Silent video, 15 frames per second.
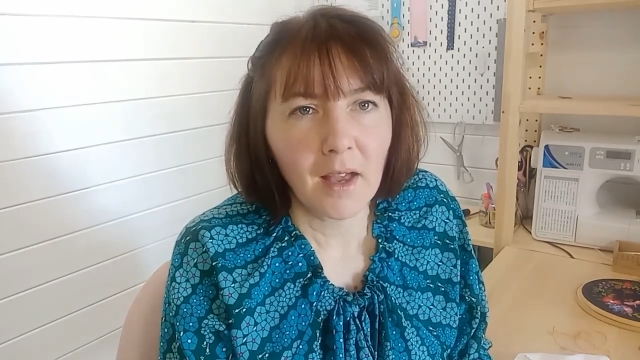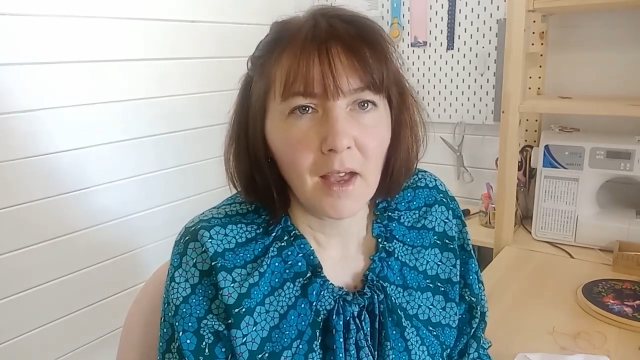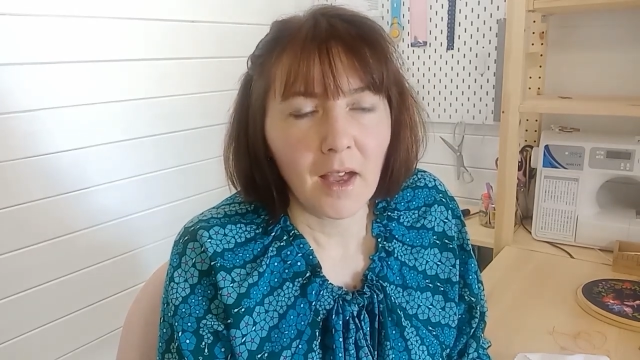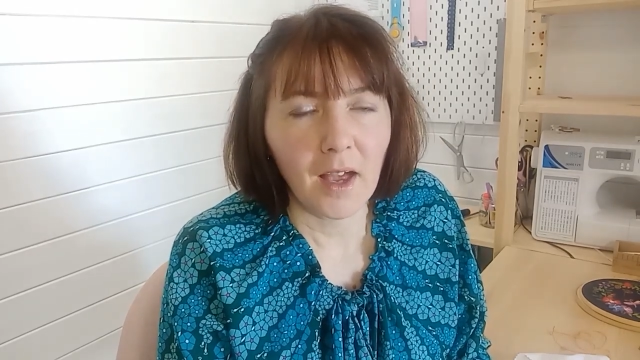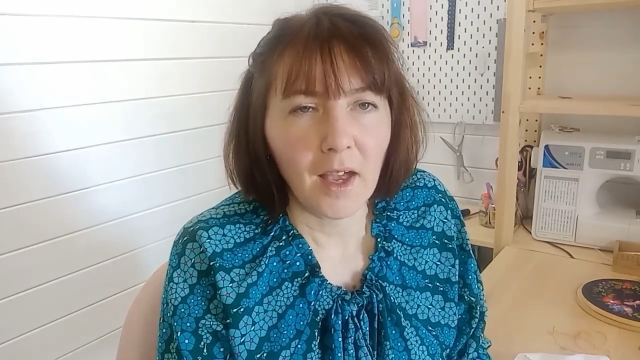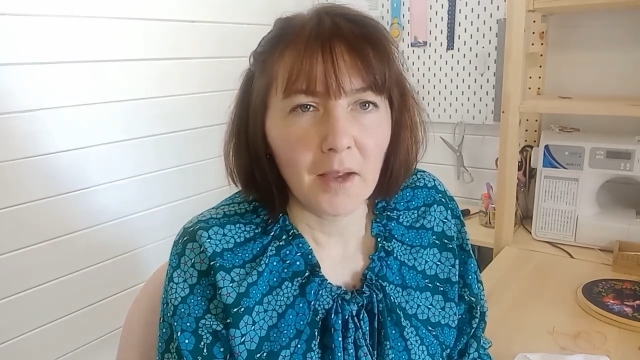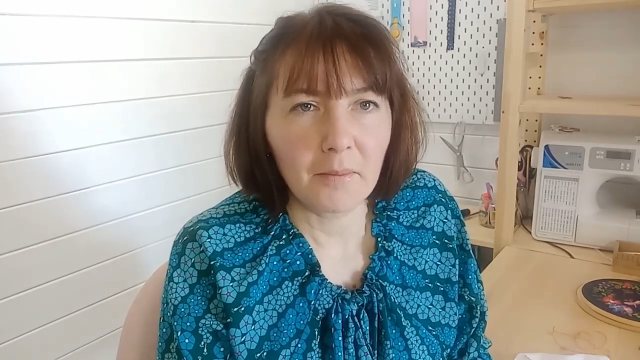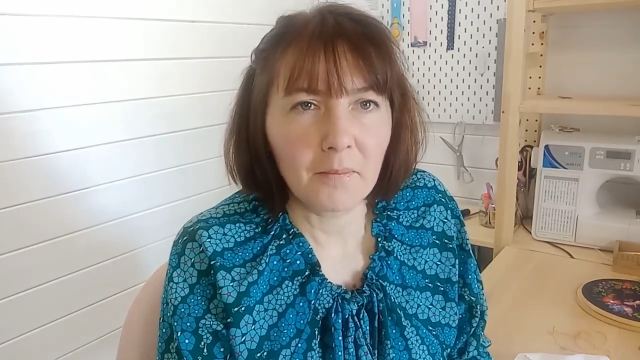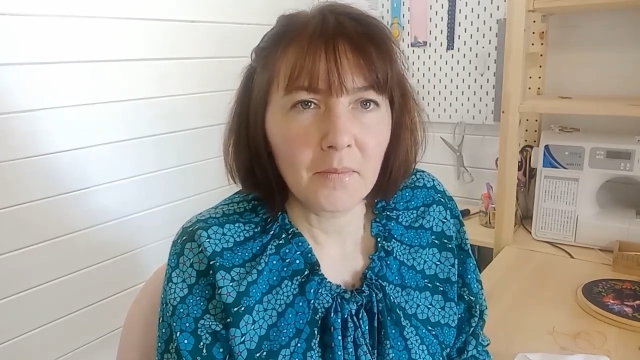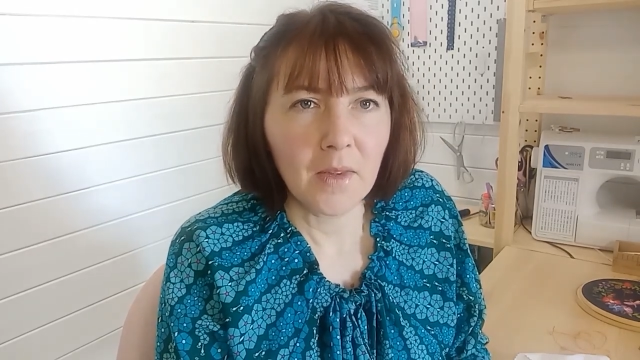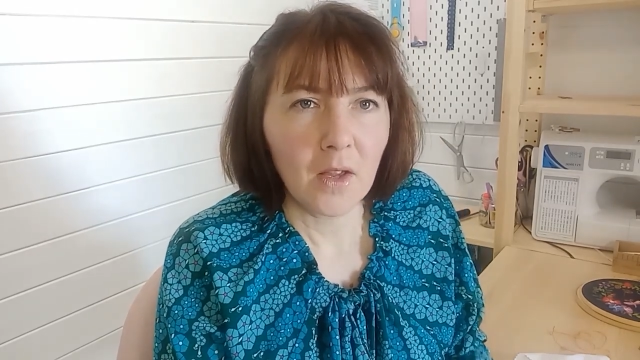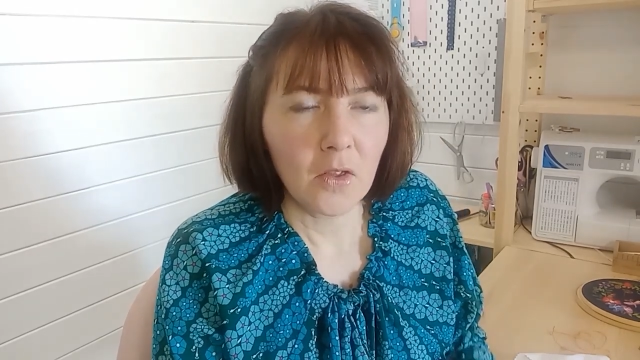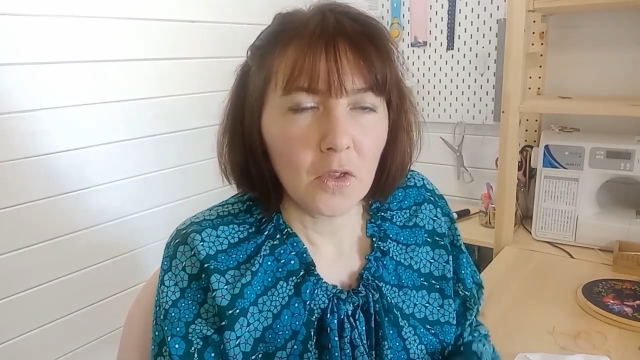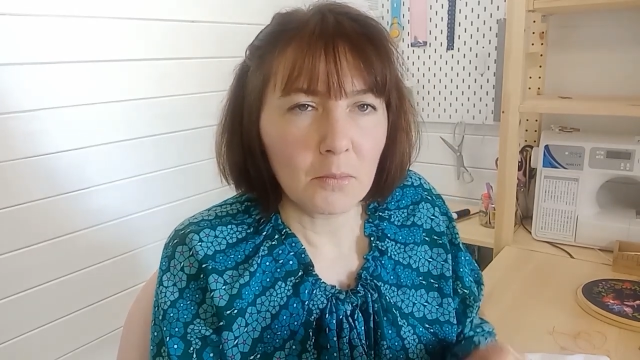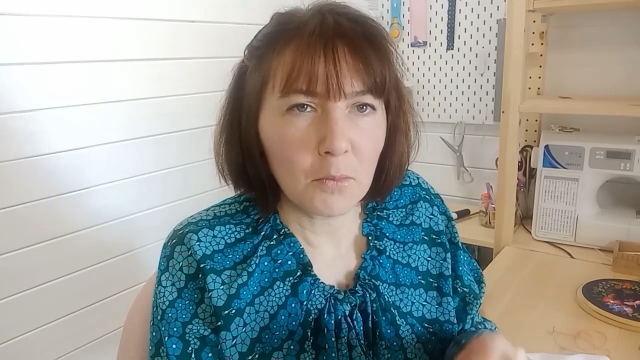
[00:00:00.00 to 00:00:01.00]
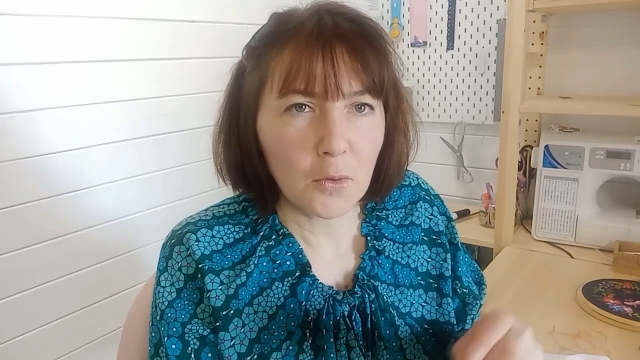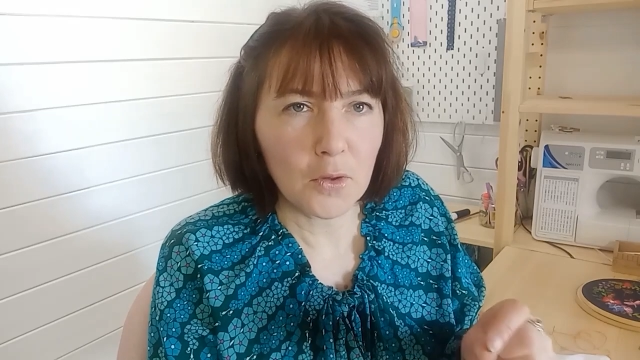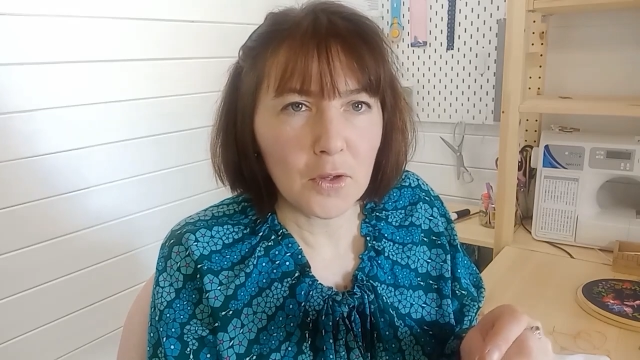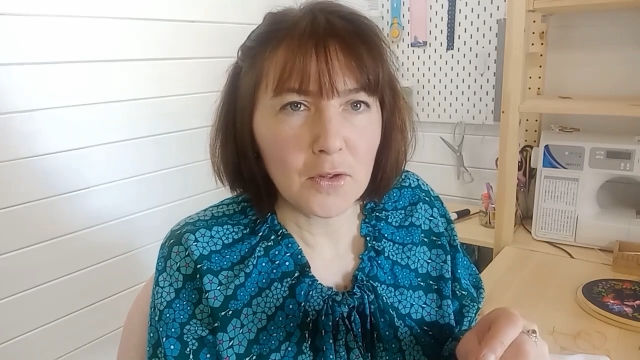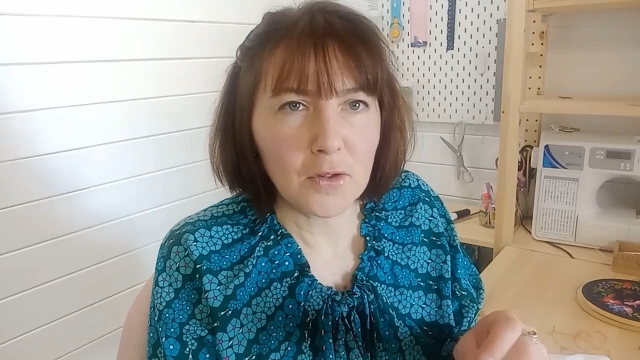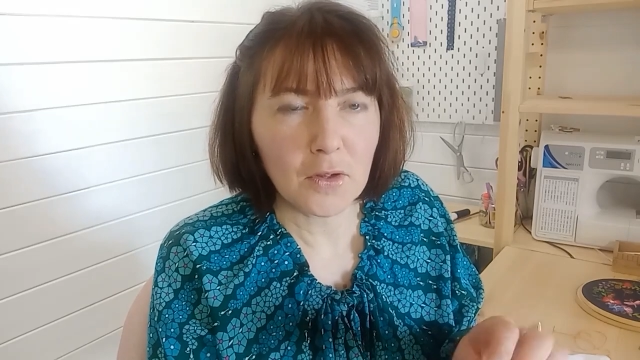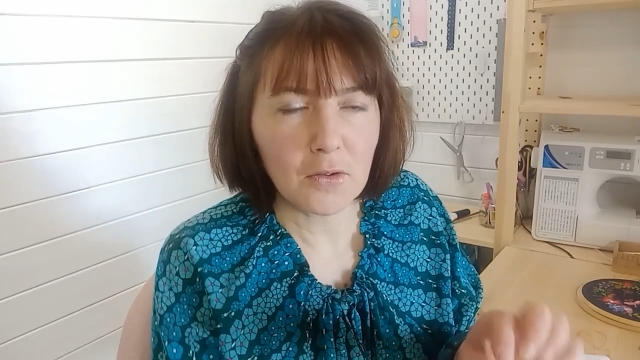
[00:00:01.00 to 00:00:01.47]
Um, the more
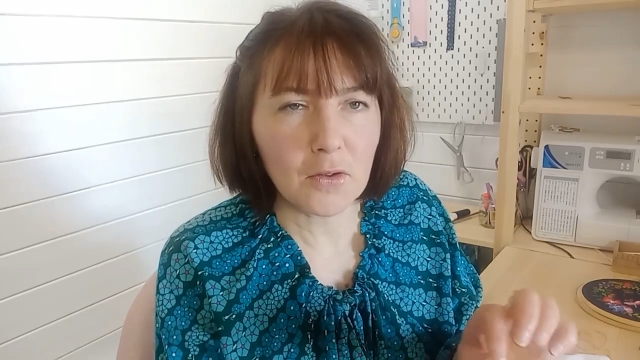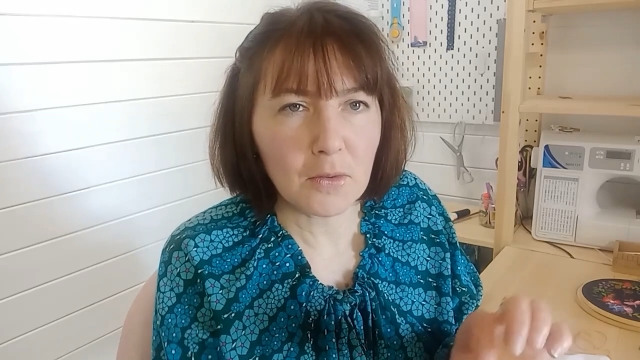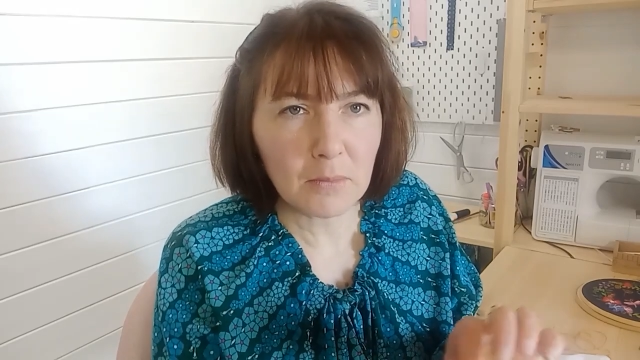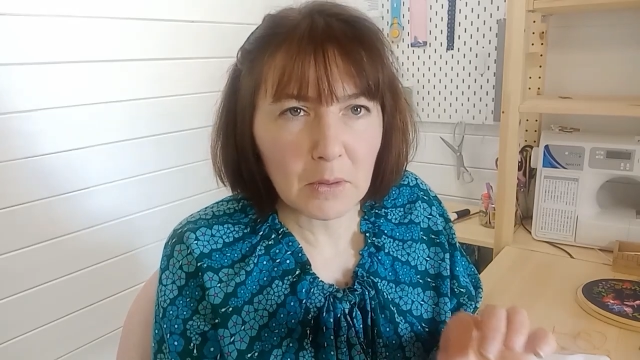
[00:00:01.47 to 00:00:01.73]
you do them,